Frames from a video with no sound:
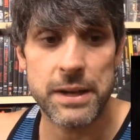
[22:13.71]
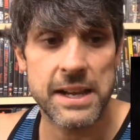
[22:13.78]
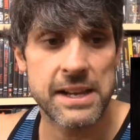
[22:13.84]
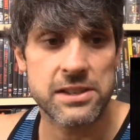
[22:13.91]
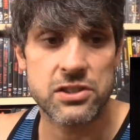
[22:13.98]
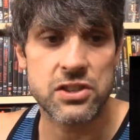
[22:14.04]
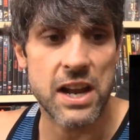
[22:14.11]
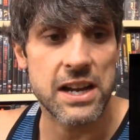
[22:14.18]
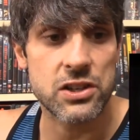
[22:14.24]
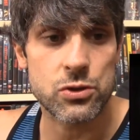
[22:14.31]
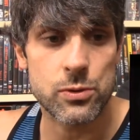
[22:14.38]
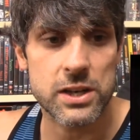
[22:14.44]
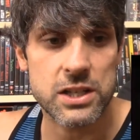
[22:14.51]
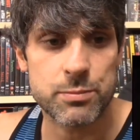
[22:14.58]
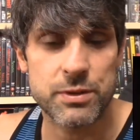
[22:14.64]
It's
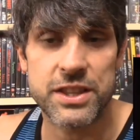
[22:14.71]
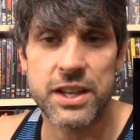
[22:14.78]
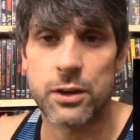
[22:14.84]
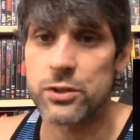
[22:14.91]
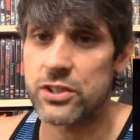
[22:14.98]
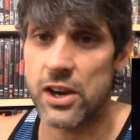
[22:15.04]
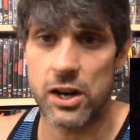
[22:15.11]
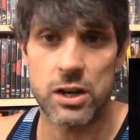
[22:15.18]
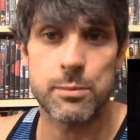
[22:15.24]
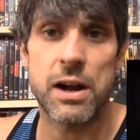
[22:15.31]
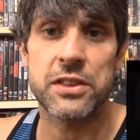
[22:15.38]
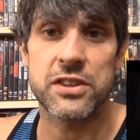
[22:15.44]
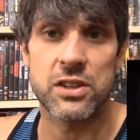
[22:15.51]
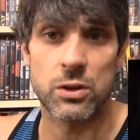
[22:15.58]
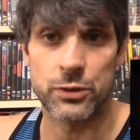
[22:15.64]
dangerous." But they're scared
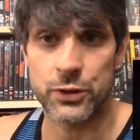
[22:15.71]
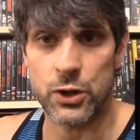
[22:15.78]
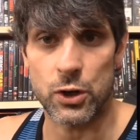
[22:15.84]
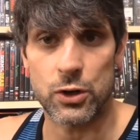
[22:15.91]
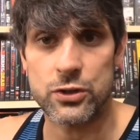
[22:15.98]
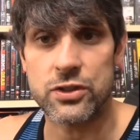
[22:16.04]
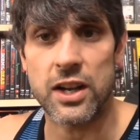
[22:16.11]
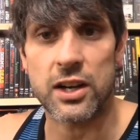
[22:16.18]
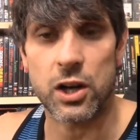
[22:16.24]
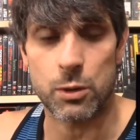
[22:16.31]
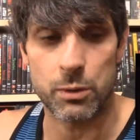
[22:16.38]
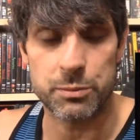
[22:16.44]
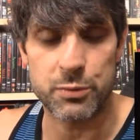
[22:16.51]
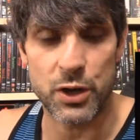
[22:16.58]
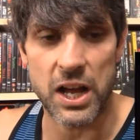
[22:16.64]
about the old curse that
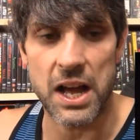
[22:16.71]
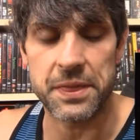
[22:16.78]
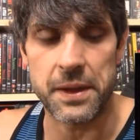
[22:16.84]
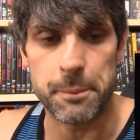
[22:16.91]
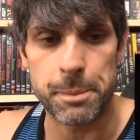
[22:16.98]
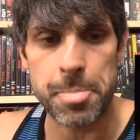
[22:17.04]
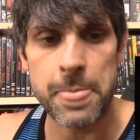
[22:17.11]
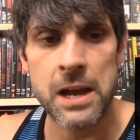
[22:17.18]
Curwen put on them.